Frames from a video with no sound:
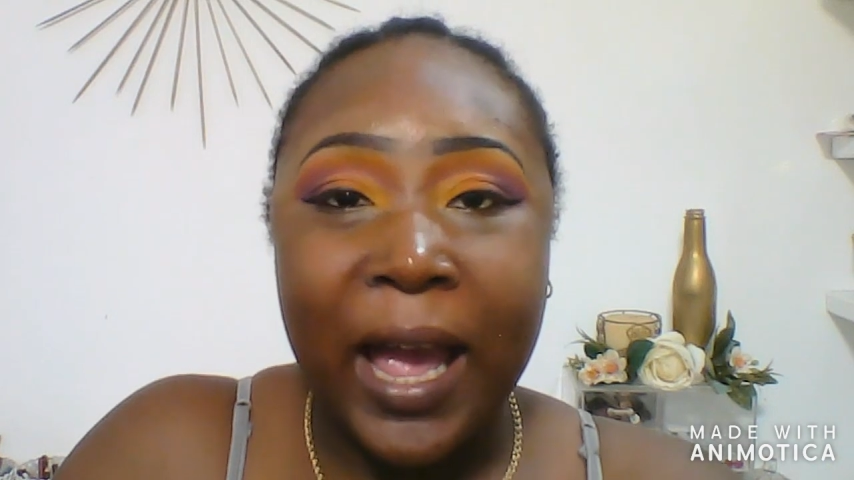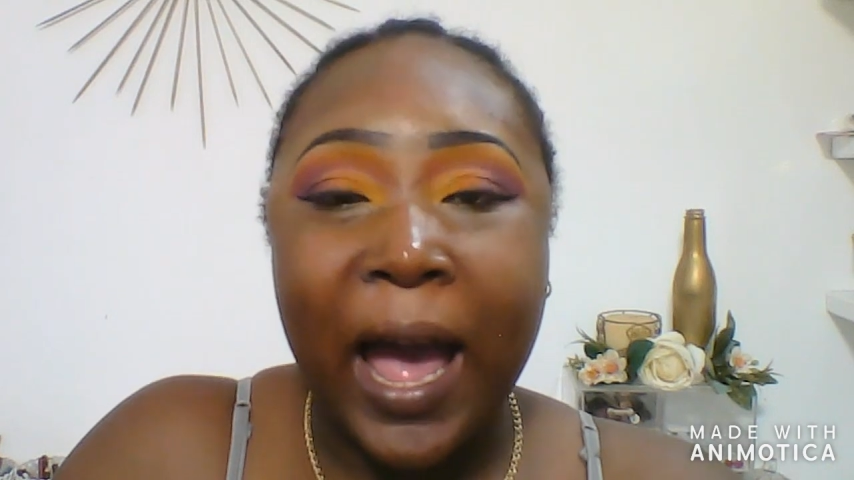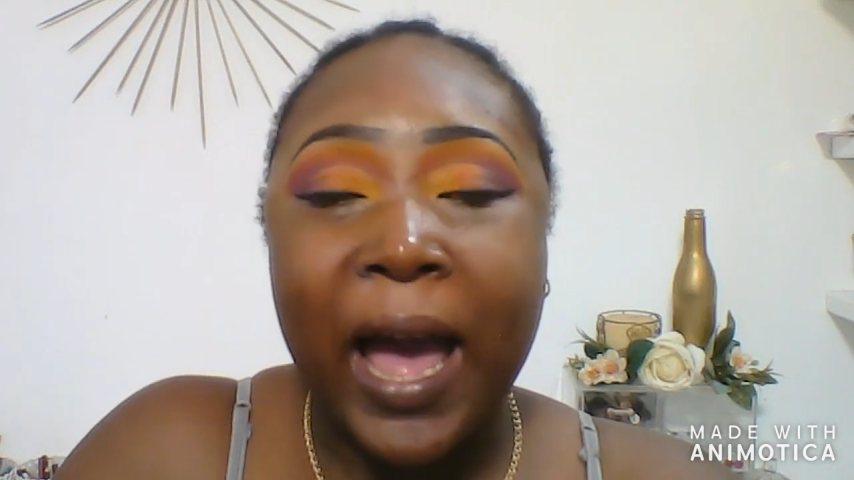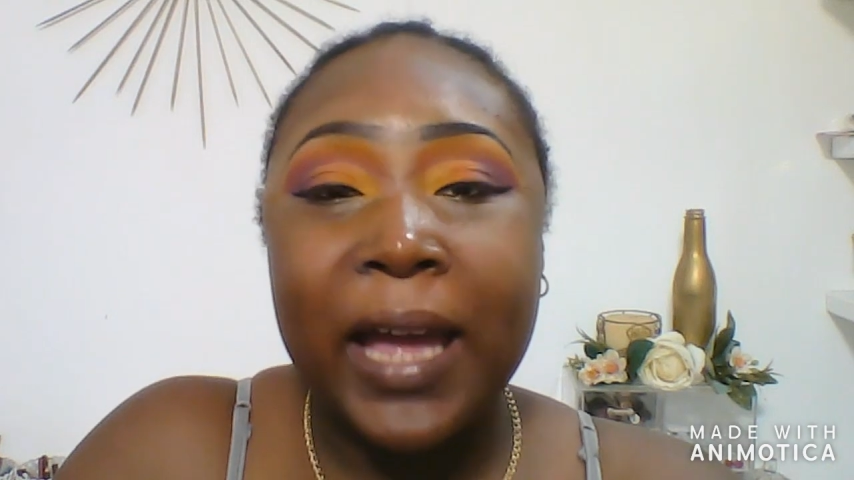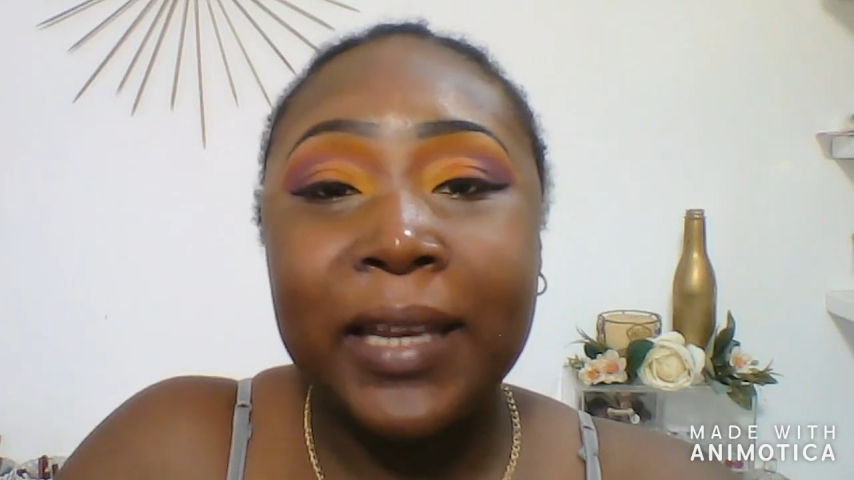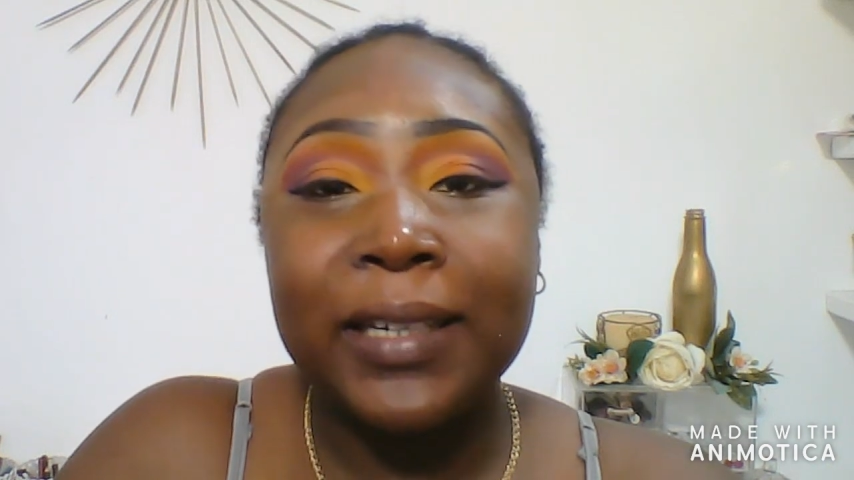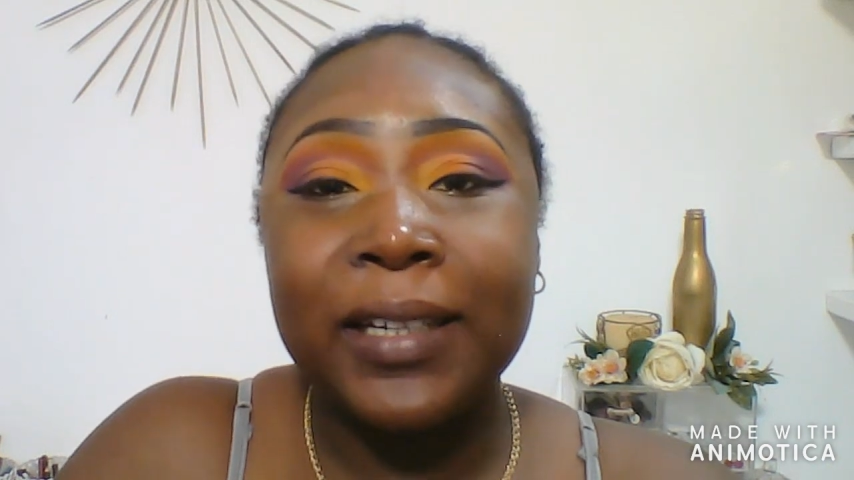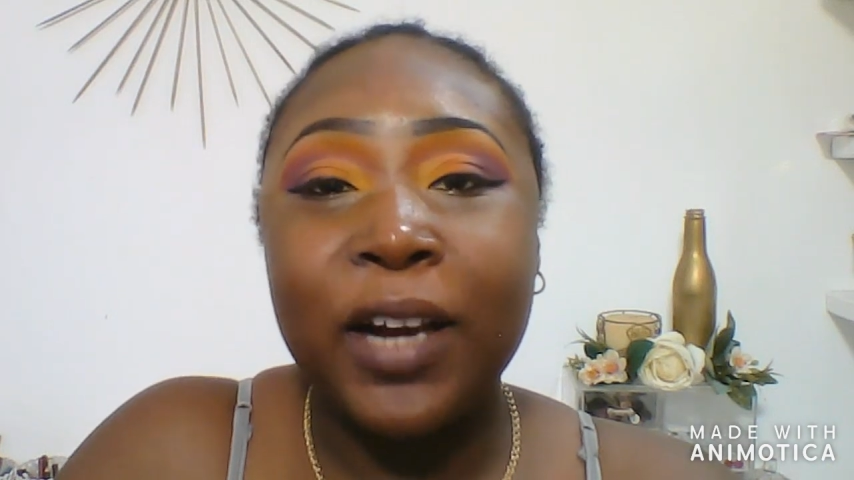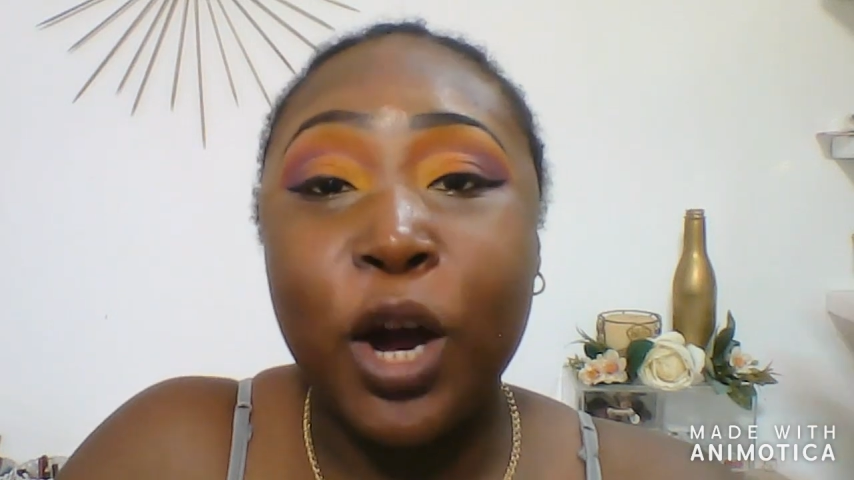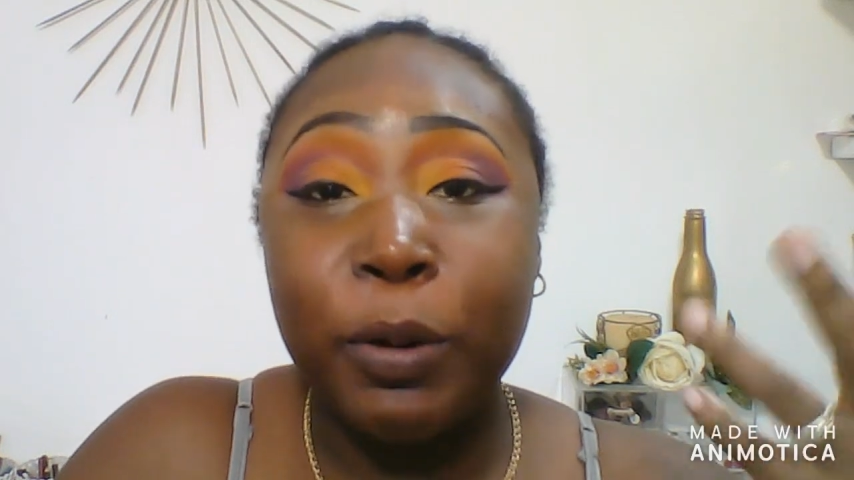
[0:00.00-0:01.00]

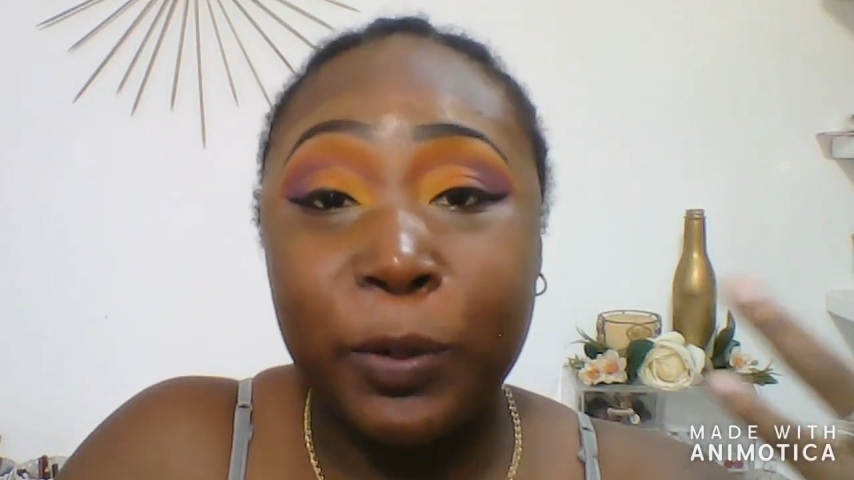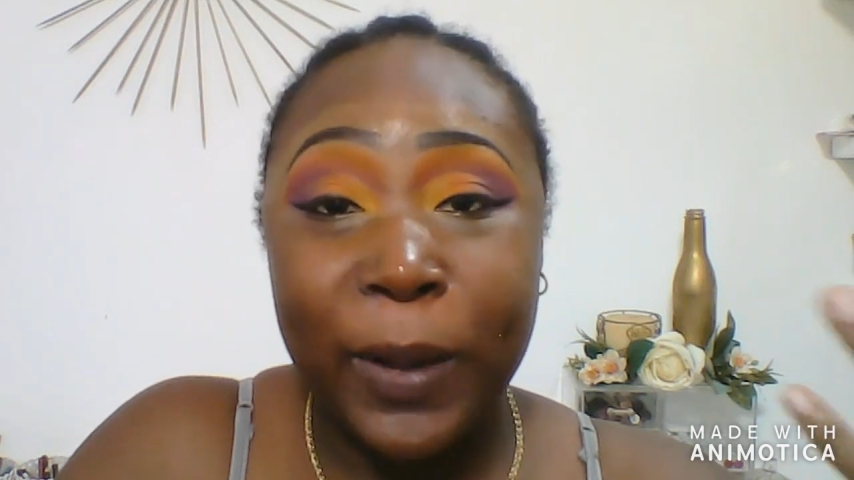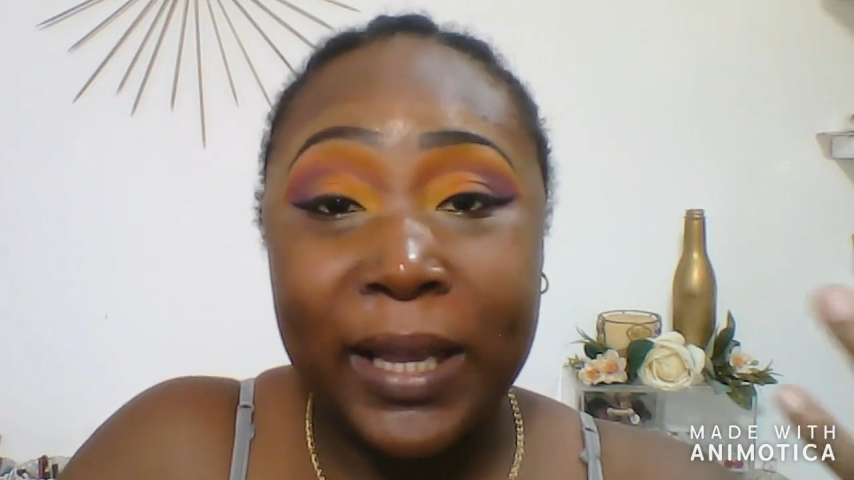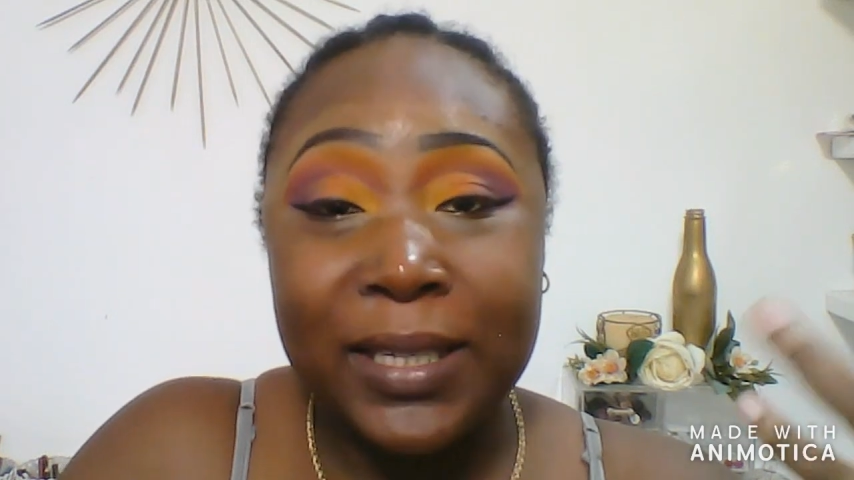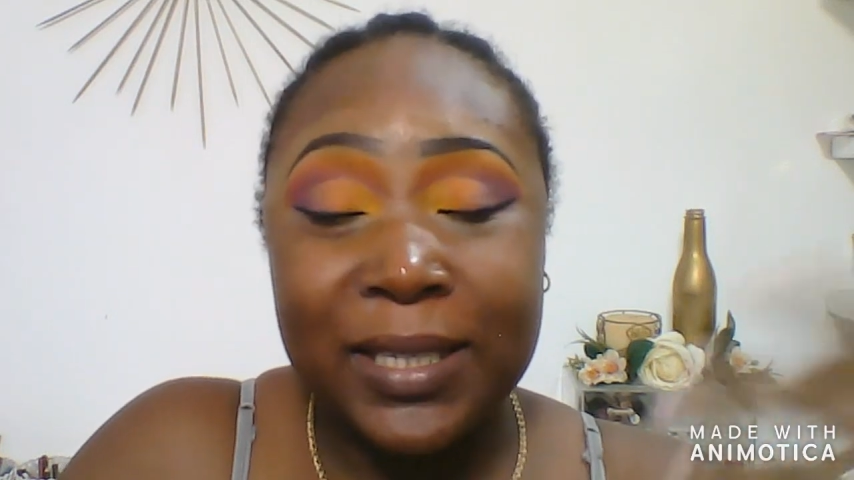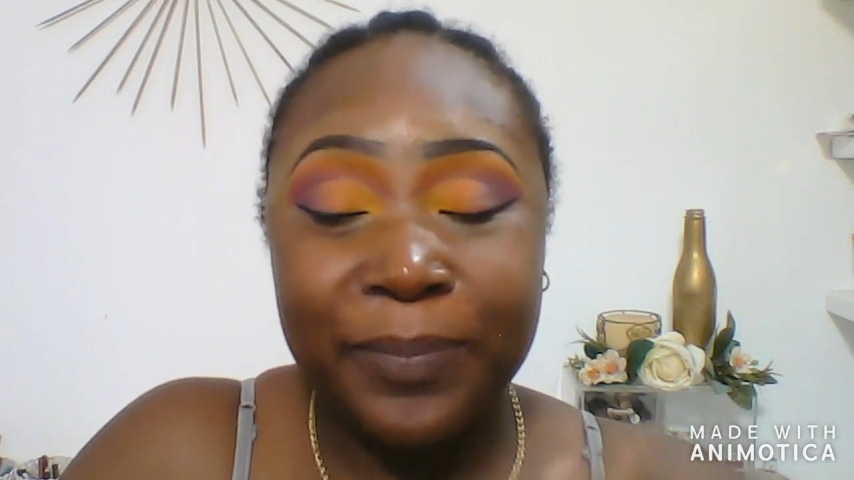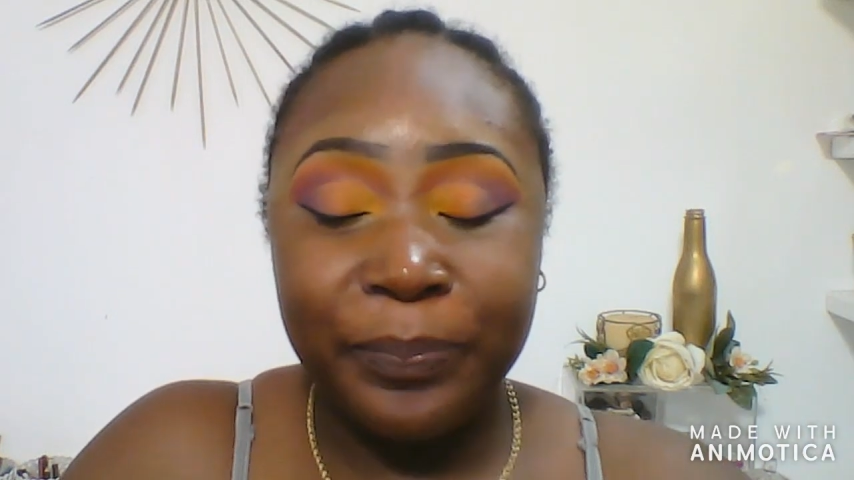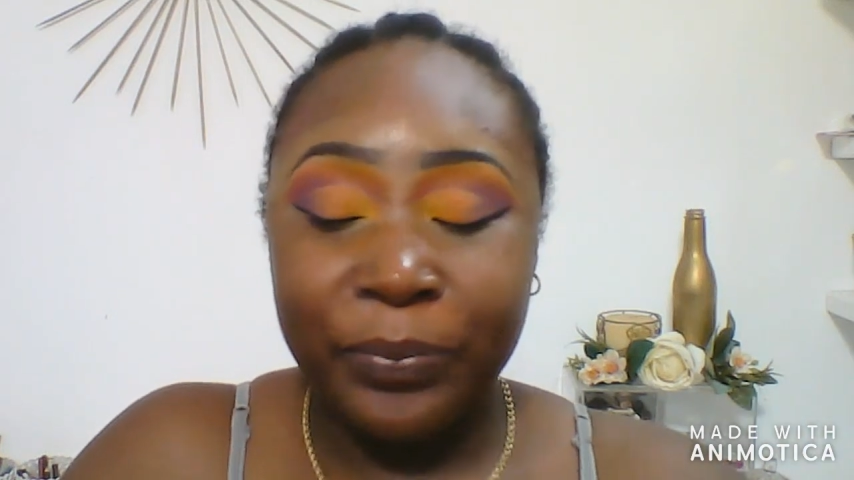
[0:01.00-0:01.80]
and how it wears.